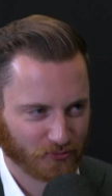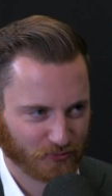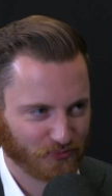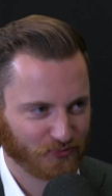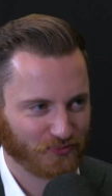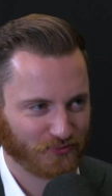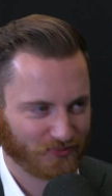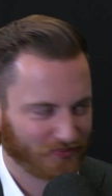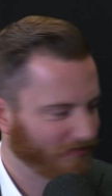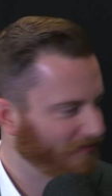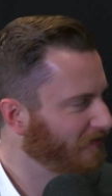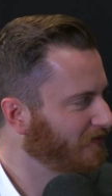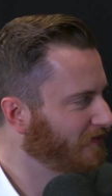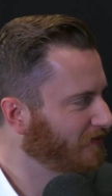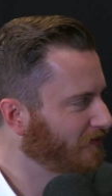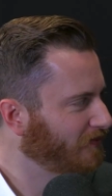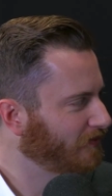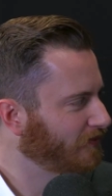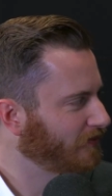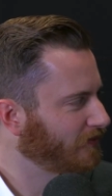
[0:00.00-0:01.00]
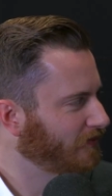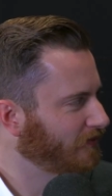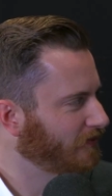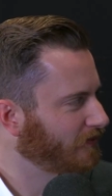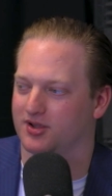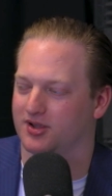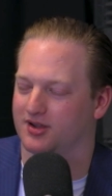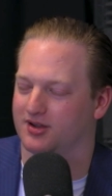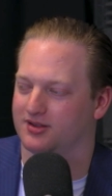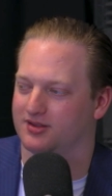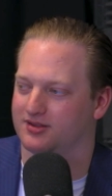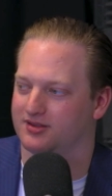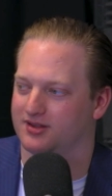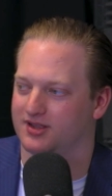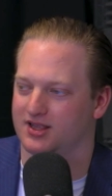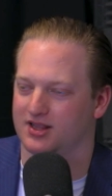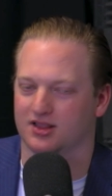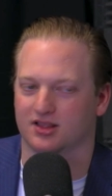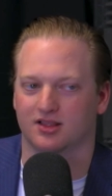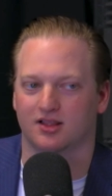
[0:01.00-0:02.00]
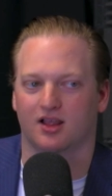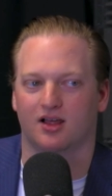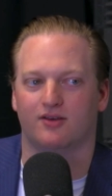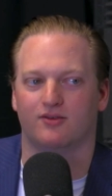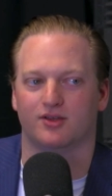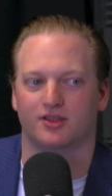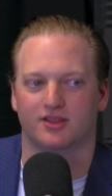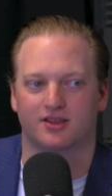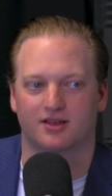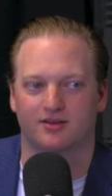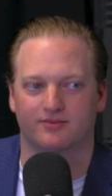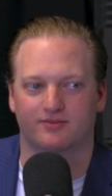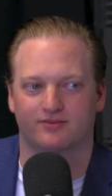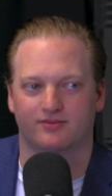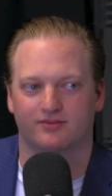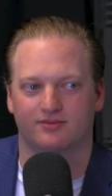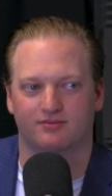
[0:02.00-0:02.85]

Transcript: I don't love turtles. Some people are in love with them.